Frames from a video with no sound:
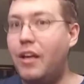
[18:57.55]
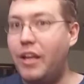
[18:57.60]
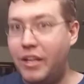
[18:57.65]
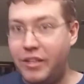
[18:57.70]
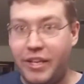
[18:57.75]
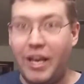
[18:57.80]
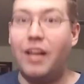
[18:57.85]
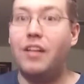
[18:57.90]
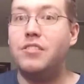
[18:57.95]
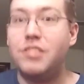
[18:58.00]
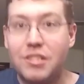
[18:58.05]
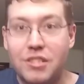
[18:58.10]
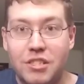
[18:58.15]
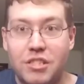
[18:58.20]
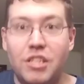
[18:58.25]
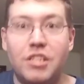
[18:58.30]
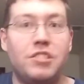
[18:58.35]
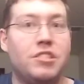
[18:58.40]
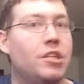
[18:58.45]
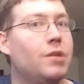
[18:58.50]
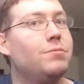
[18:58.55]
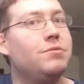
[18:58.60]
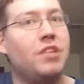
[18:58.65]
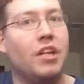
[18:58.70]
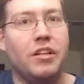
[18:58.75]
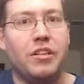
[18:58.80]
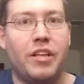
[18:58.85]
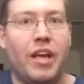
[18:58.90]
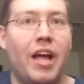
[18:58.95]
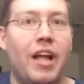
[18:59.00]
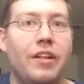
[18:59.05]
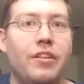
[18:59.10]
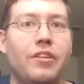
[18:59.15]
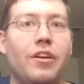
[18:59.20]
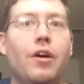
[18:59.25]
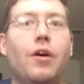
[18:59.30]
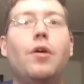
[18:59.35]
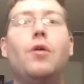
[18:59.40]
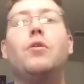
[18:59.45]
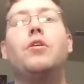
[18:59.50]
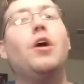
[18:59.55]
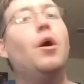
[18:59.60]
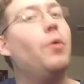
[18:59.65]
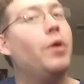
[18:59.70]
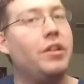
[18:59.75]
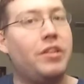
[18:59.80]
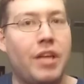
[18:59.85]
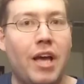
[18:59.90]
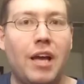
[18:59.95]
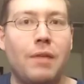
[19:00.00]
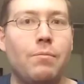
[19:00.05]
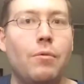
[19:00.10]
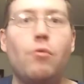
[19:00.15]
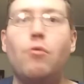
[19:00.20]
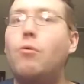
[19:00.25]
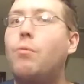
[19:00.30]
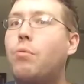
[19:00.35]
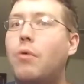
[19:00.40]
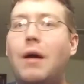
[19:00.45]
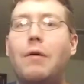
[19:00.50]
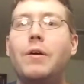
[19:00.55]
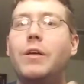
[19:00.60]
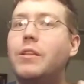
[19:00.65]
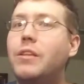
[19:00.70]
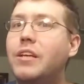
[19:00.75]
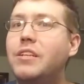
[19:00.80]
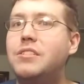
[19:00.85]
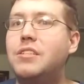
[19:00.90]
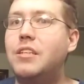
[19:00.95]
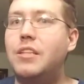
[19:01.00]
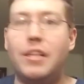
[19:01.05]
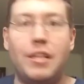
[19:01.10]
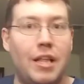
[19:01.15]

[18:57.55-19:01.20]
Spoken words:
Intelligent Systems, Nintendo, Koei Tecmo will probably listen,